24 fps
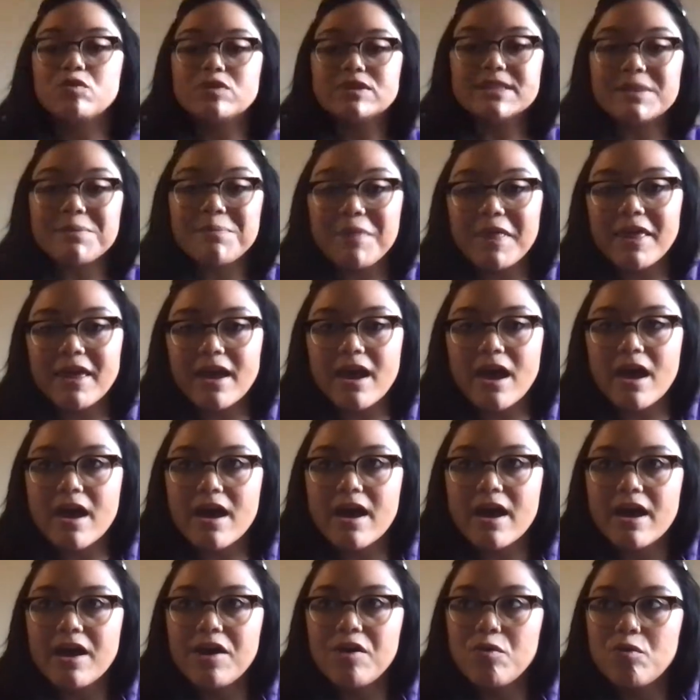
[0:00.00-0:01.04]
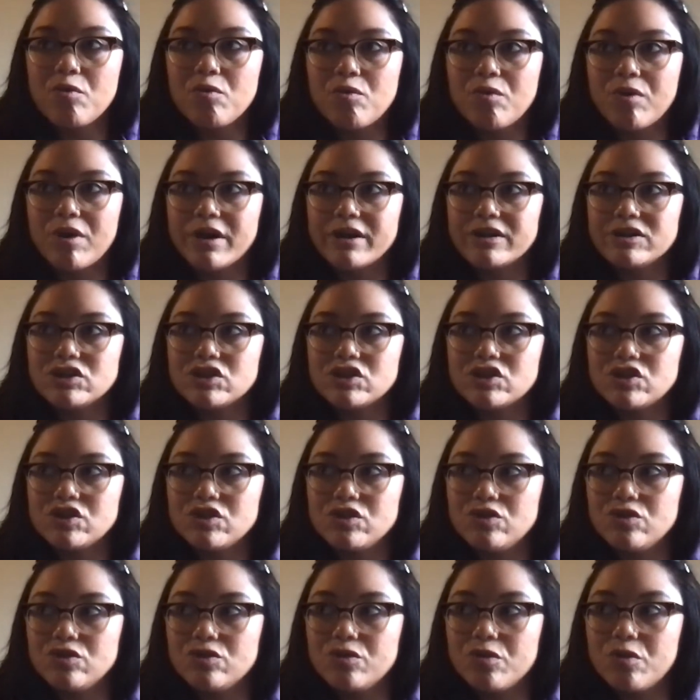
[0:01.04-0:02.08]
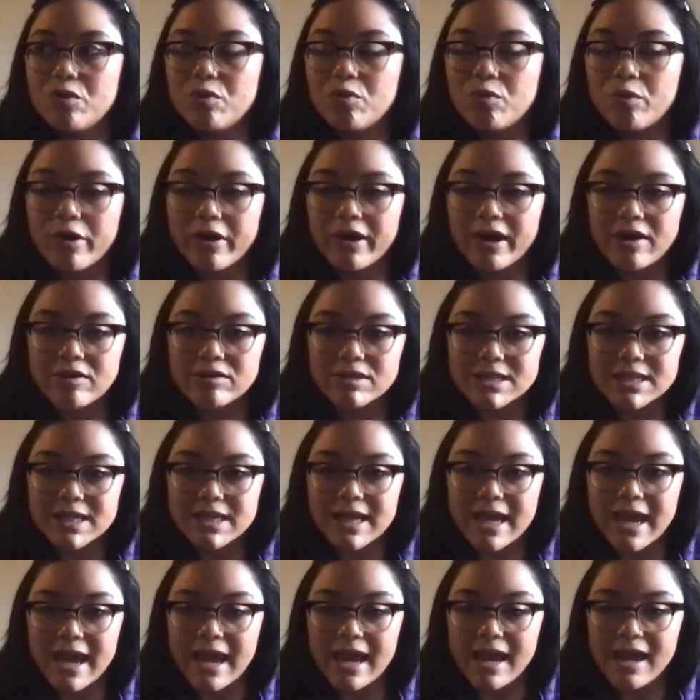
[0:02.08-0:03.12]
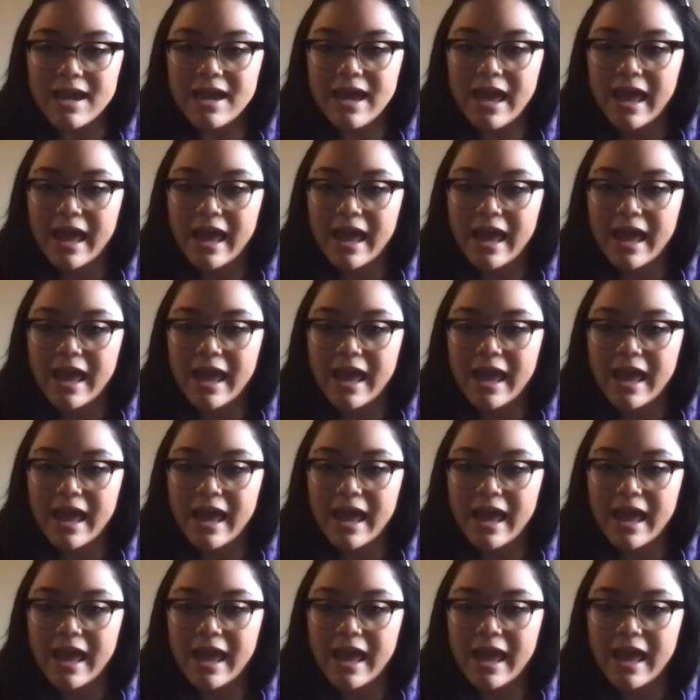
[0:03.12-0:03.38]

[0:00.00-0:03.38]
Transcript: Something I want to work out today